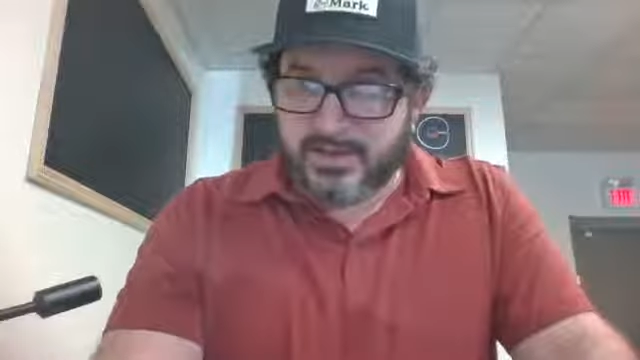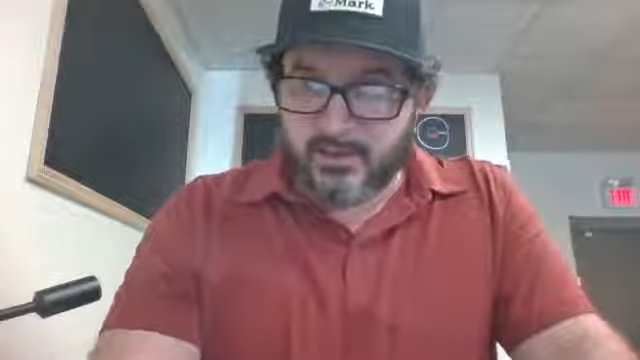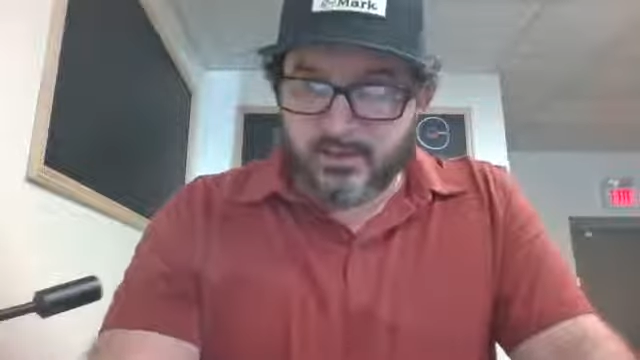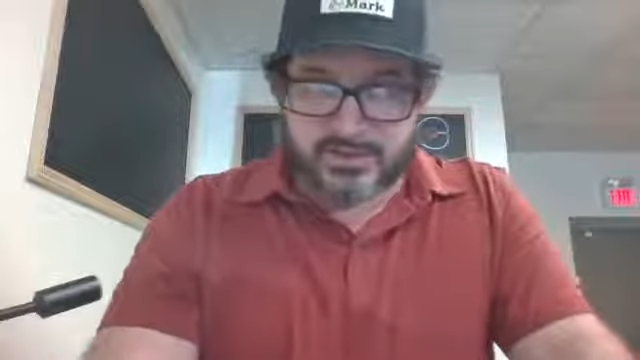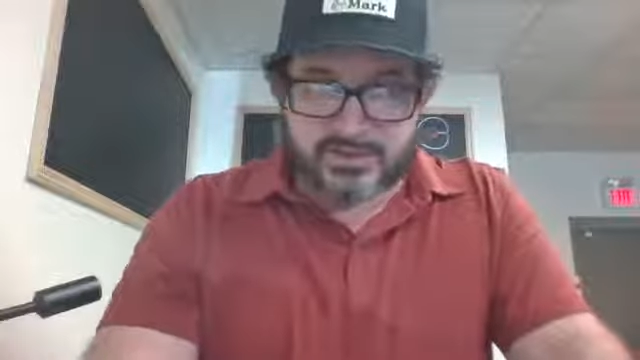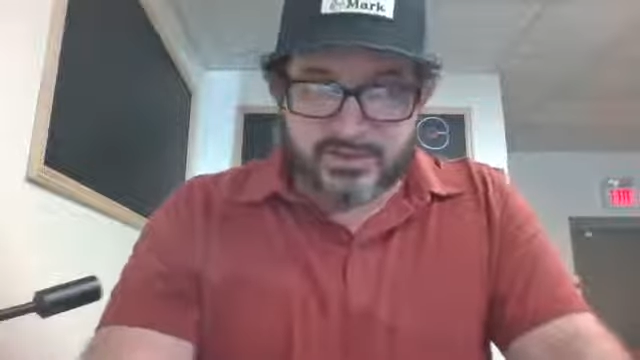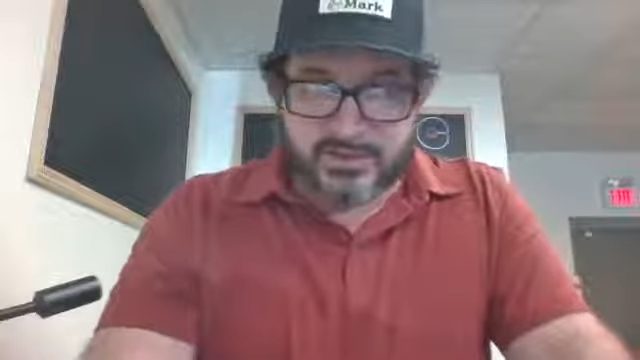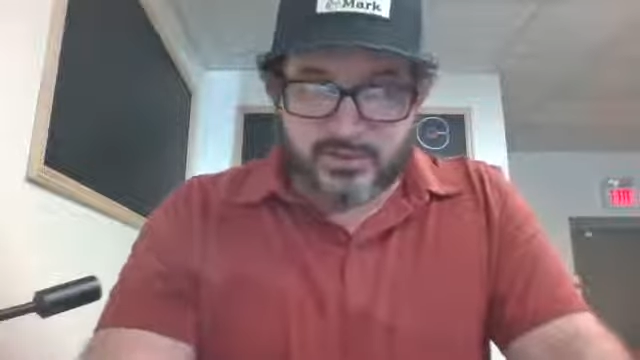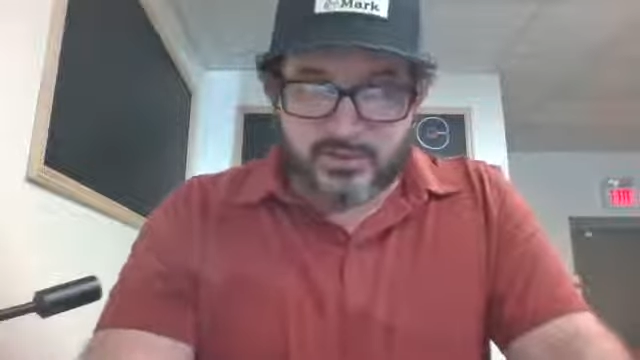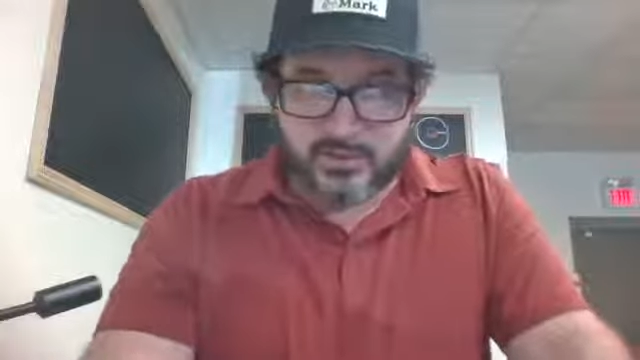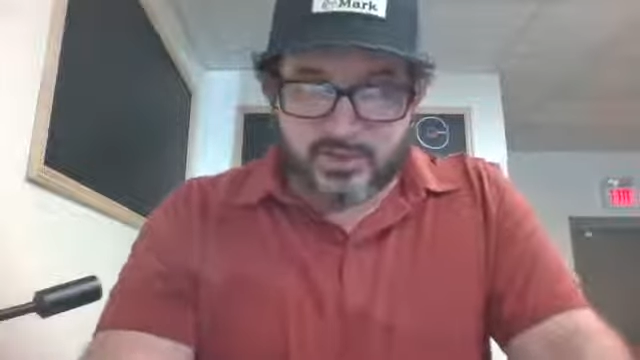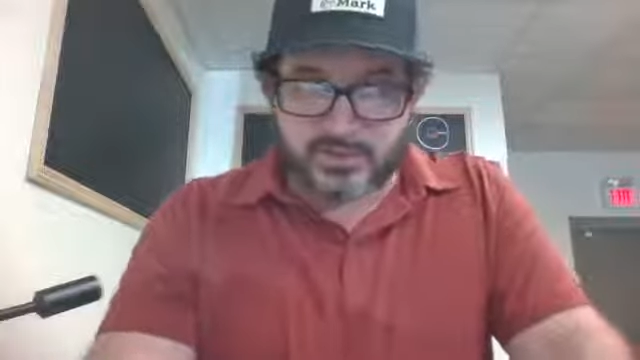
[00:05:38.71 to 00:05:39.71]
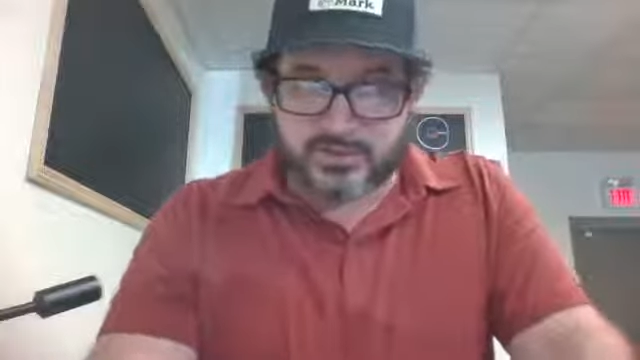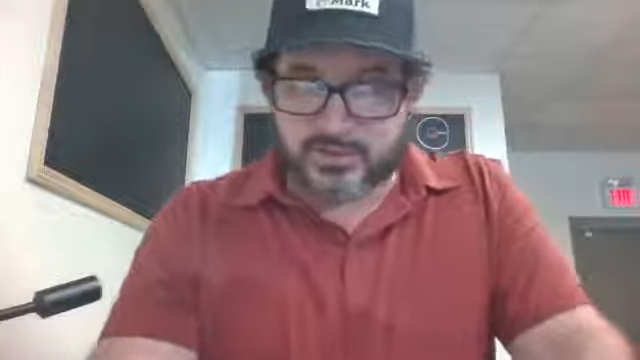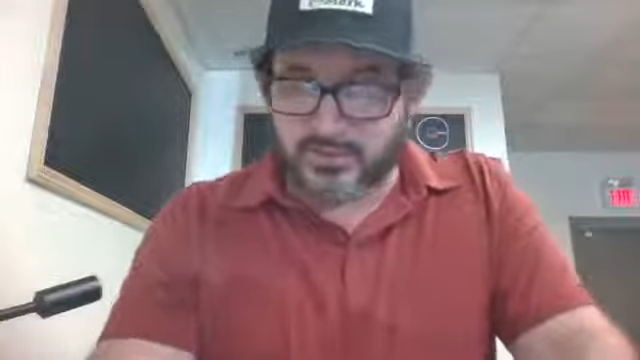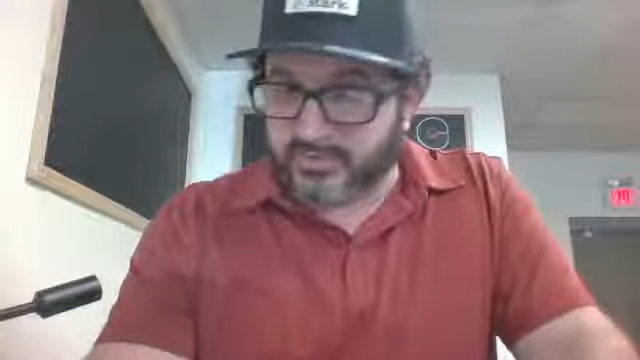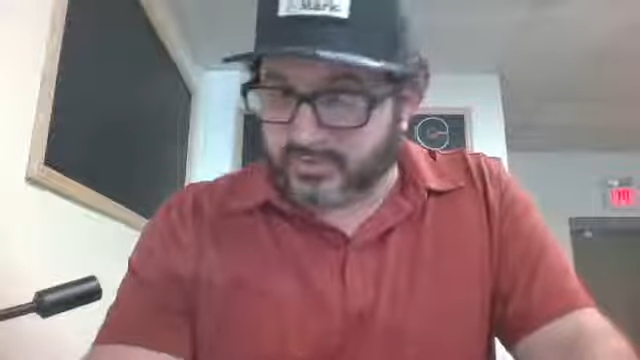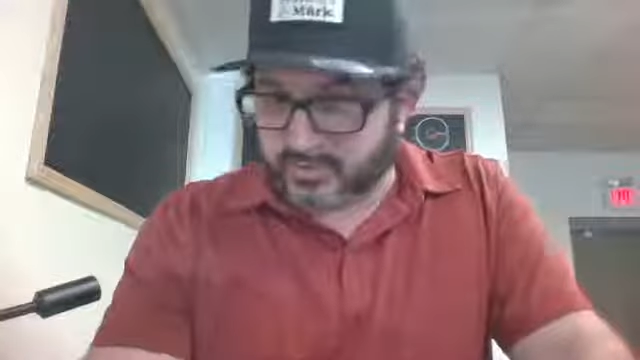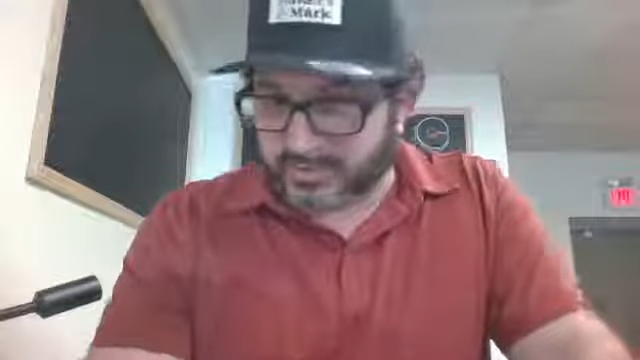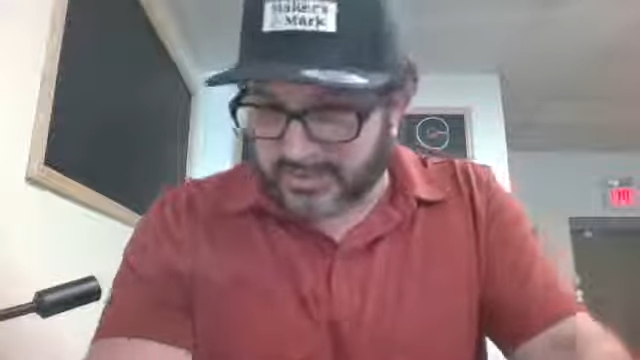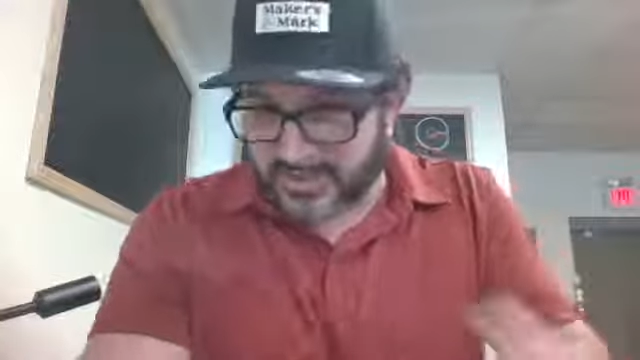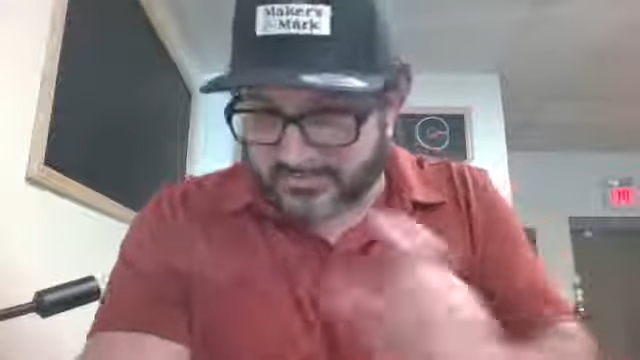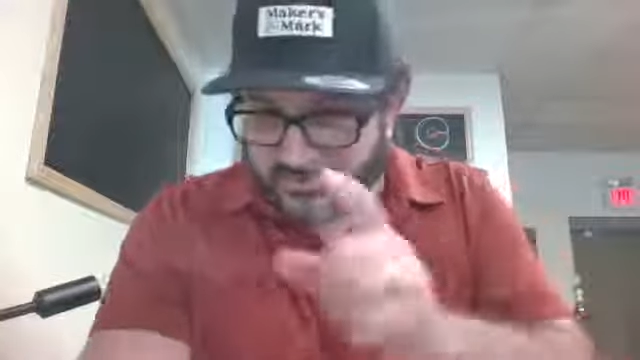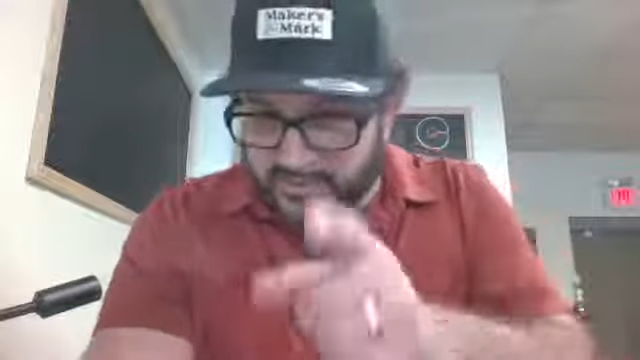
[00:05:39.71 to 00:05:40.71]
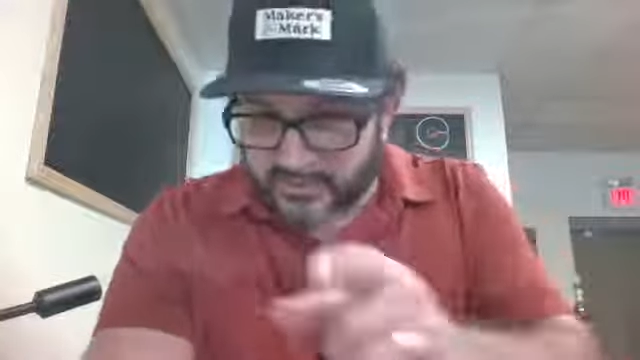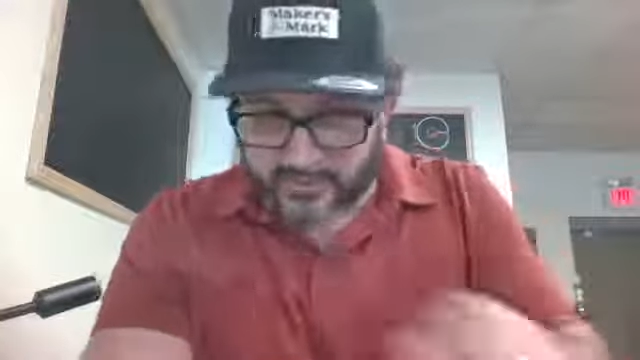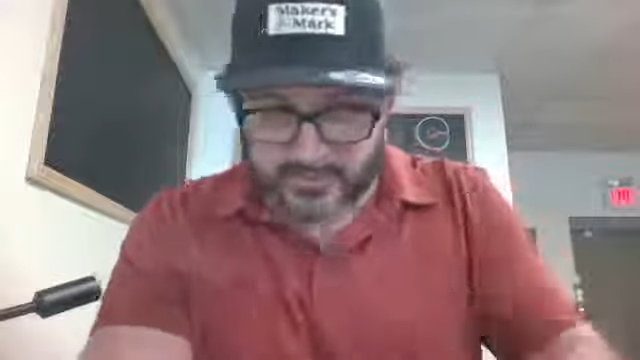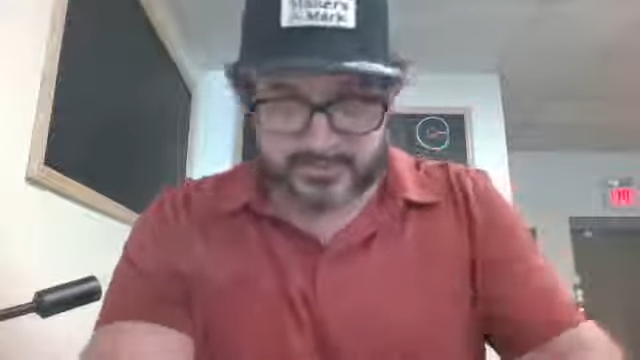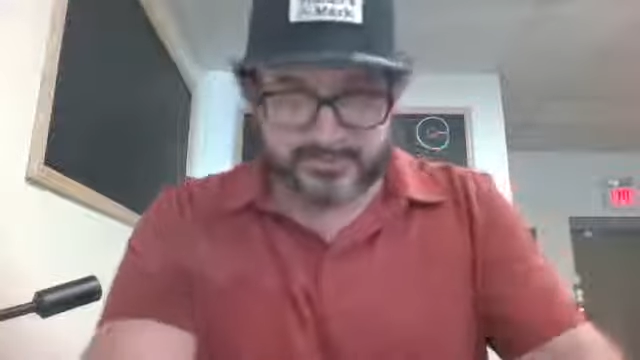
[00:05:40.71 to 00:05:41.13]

We'll see you all soon, all right? Have a good one.